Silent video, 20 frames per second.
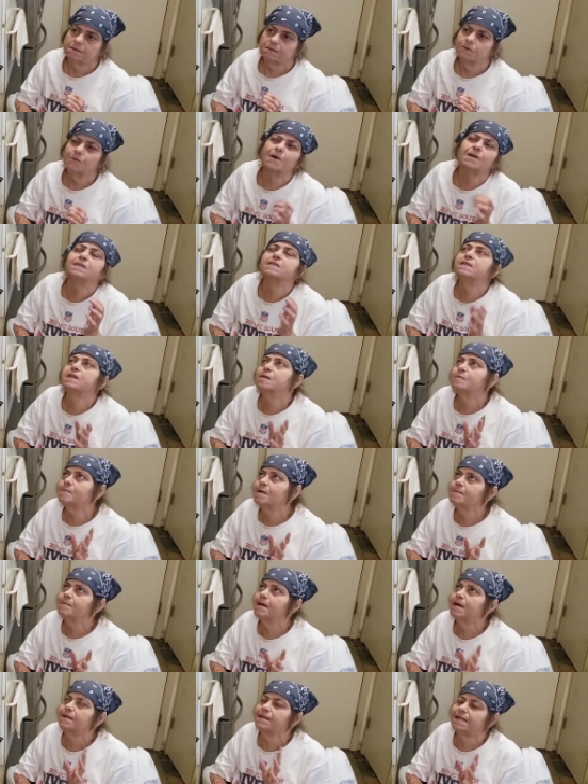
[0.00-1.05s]
Well, no,
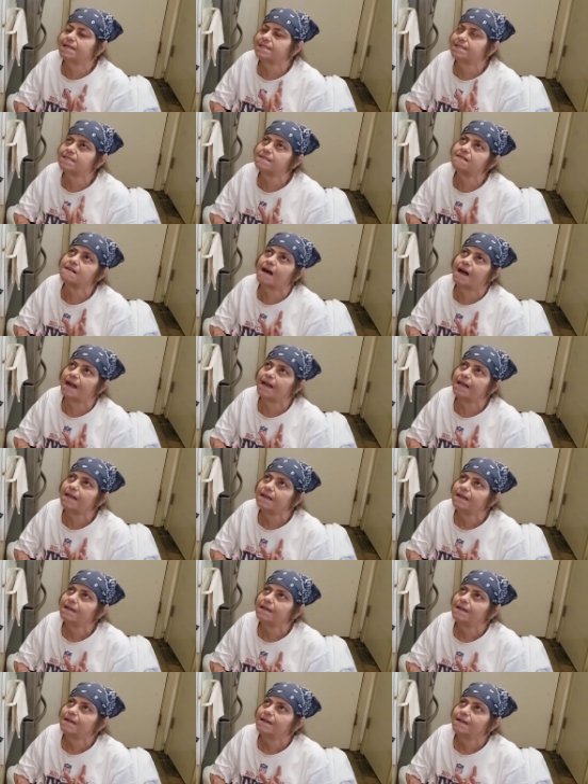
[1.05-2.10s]
that's a lie.
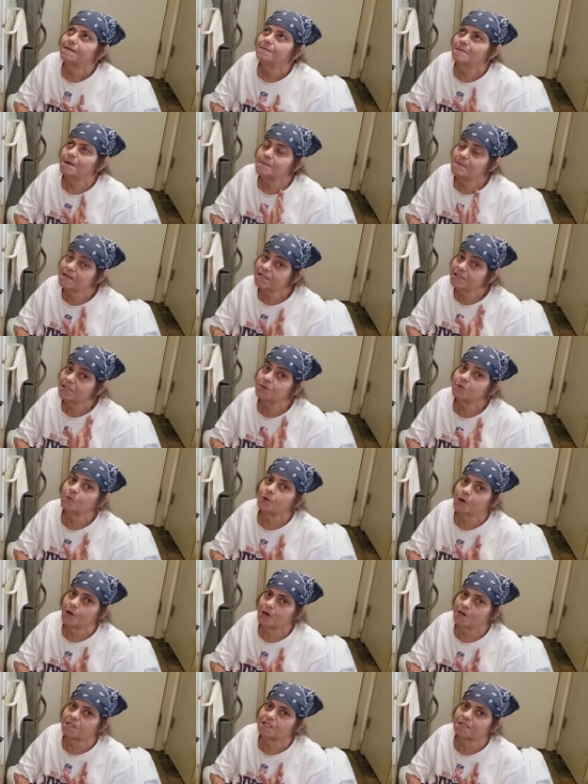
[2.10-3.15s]
My mixer
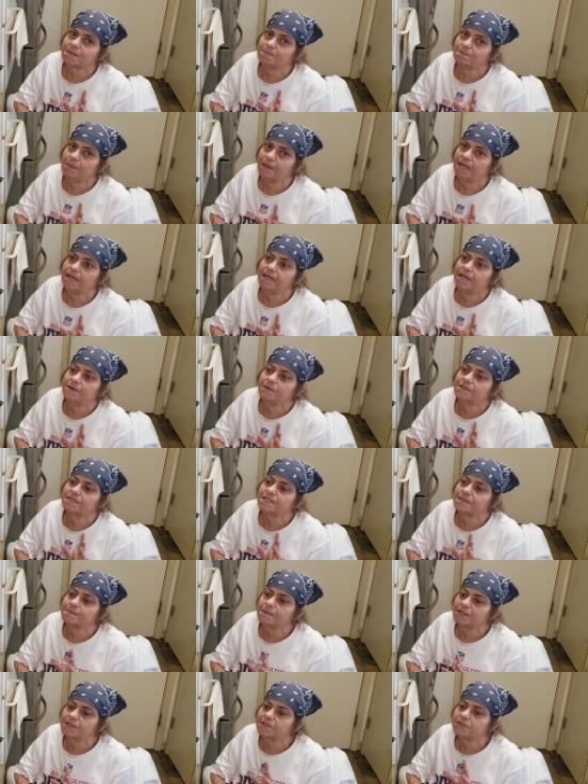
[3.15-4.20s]
works, but it was the
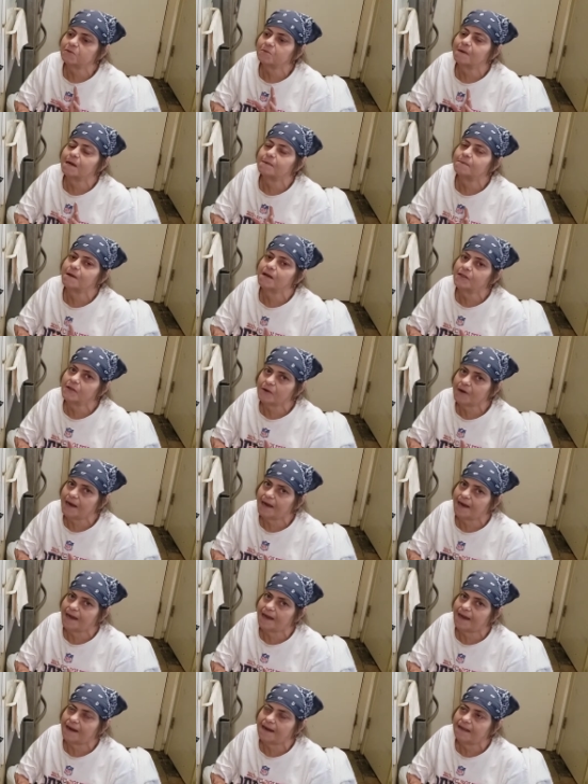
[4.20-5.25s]
mixer my mother
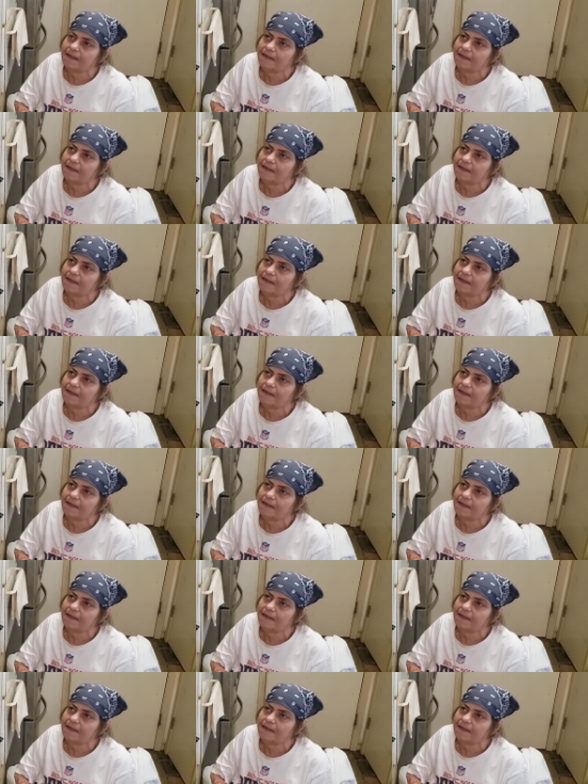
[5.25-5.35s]
had